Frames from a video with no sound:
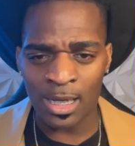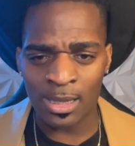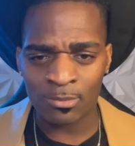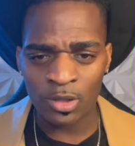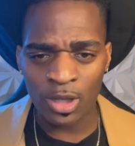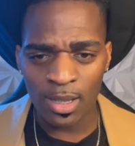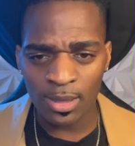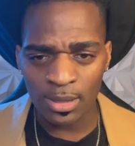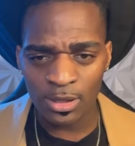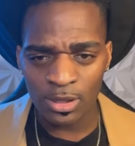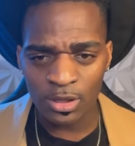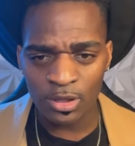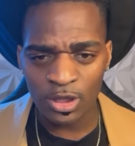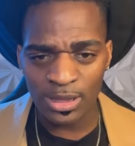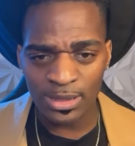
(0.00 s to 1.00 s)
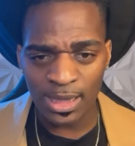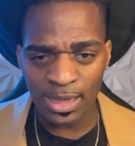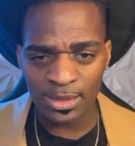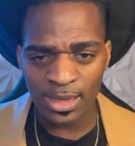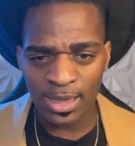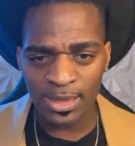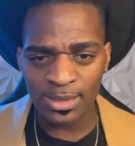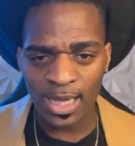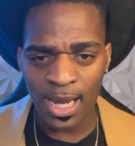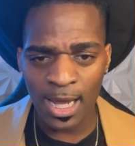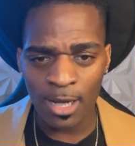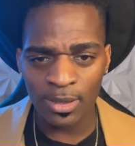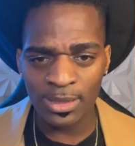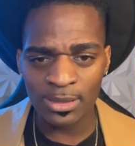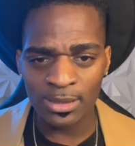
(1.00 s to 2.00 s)
Chocolate Cheesecake says,
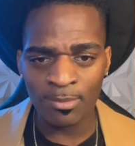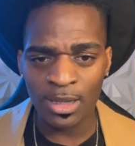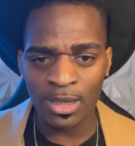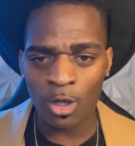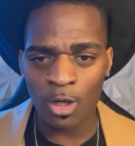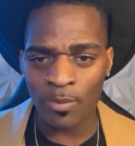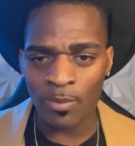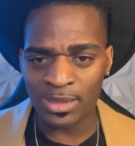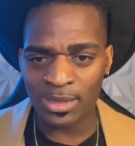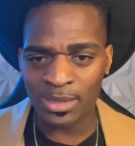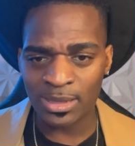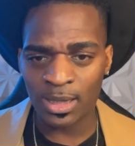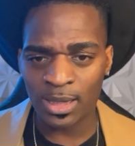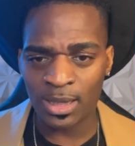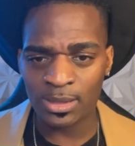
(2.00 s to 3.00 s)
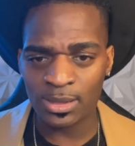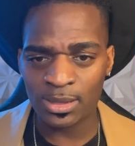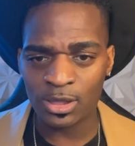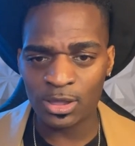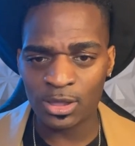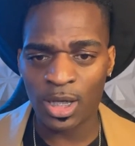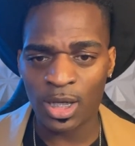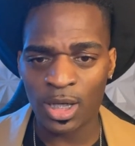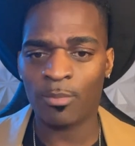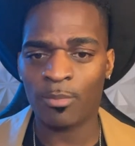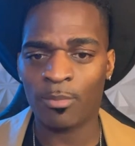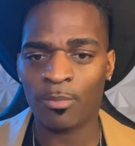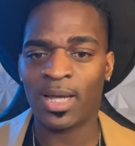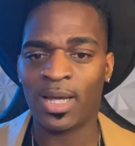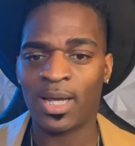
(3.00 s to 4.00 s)
"How is Millie harassing? Is this the shade room
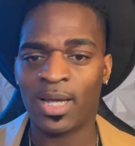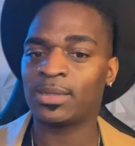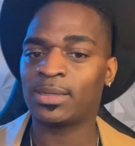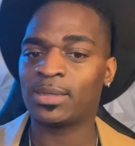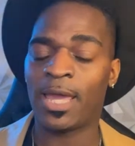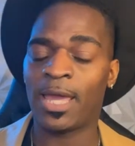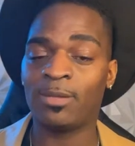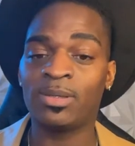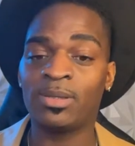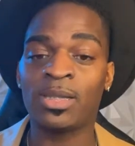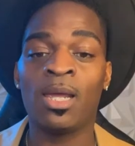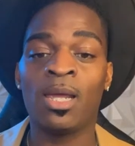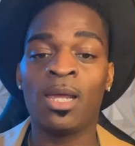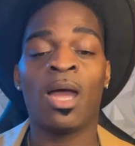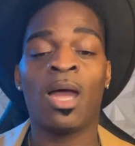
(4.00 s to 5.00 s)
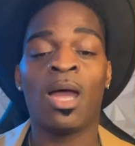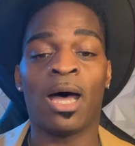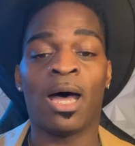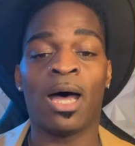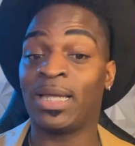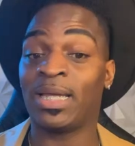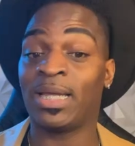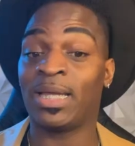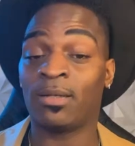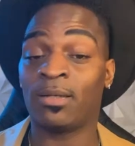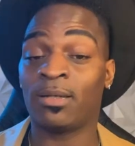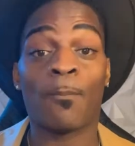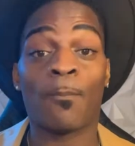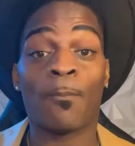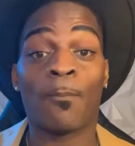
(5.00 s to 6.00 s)
harassing celebs?"
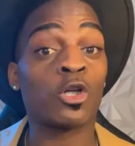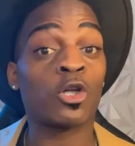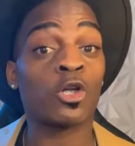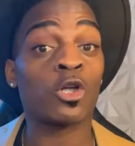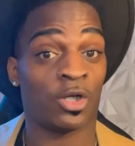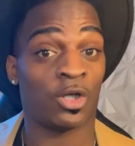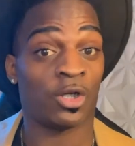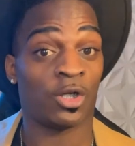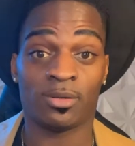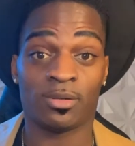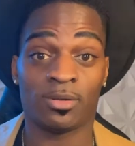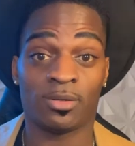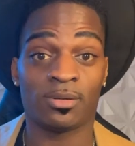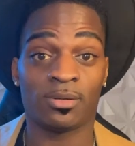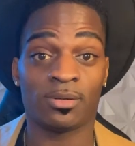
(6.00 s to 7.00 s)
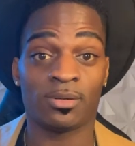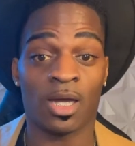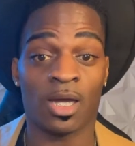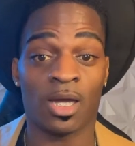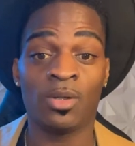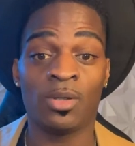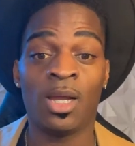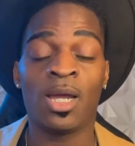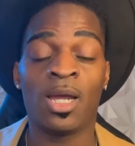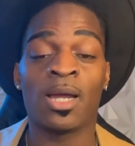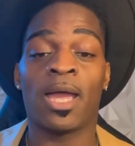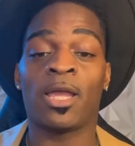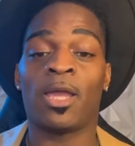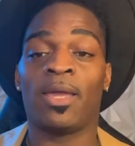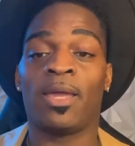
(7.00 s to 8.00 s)
Again, personal. You know,
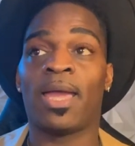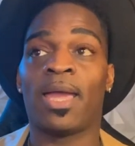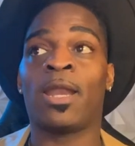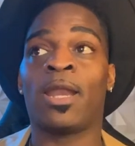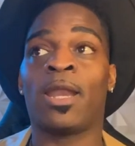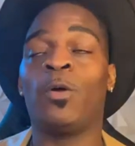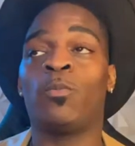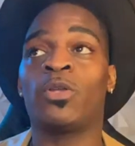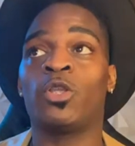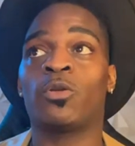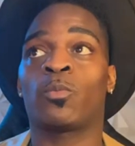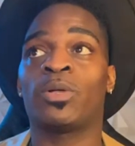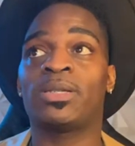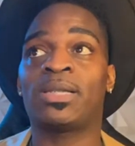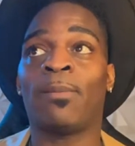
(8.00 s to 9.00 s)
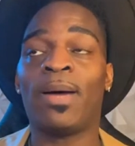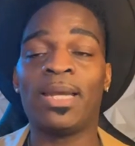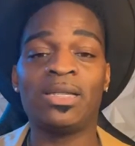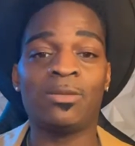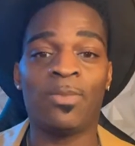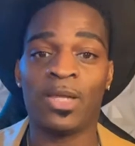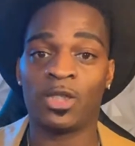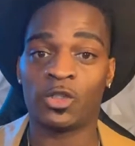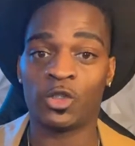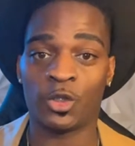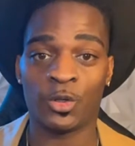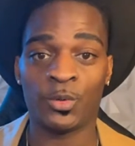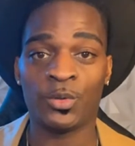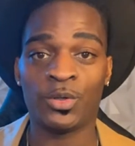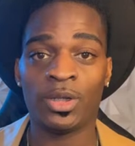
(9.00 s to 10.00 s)
I feel when somebody's being
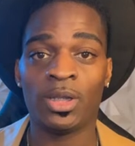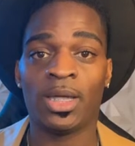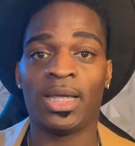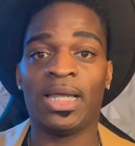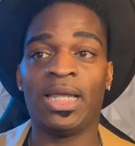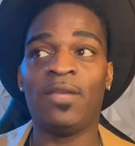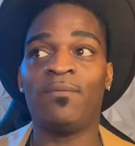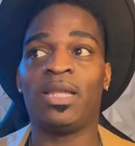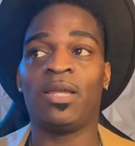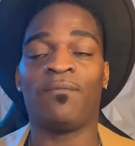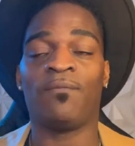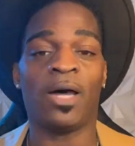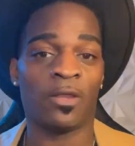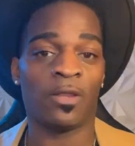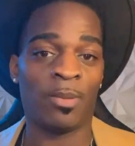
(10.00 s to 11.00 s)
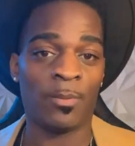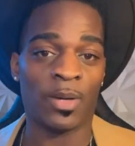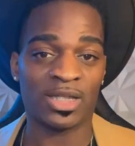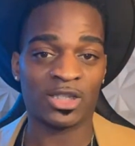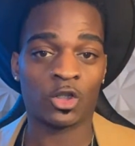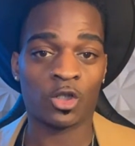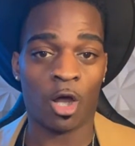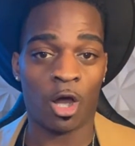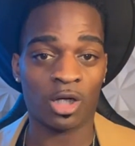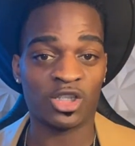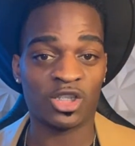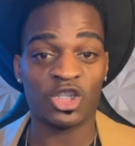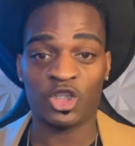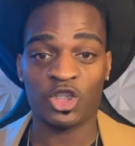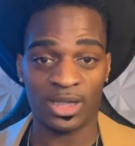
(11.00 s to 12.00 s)
sued, even if other people has
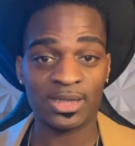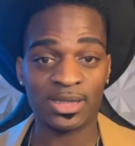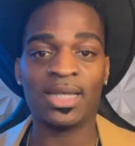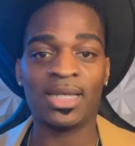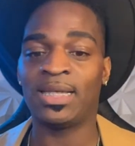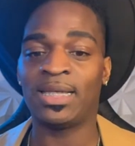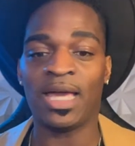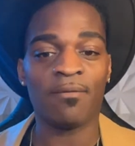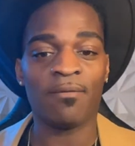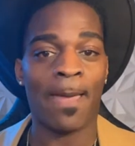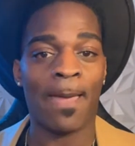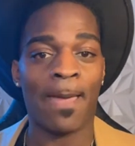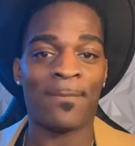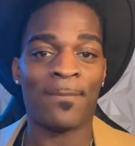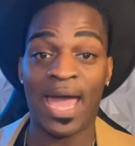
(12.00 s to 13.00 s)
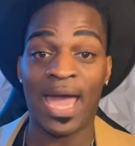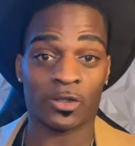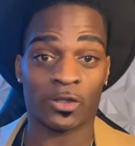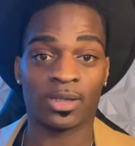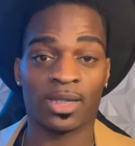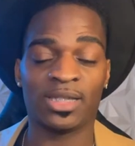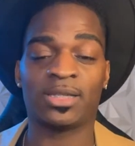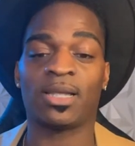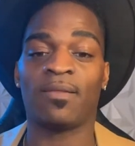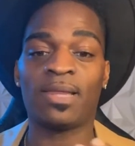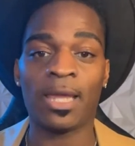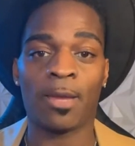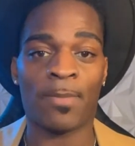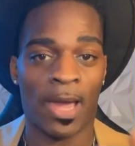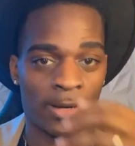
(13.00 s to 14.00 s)
talked shit, none of that matters. Because
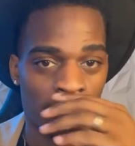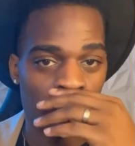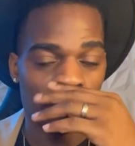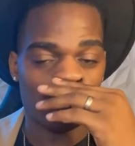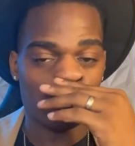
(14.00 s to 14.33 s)
think about it.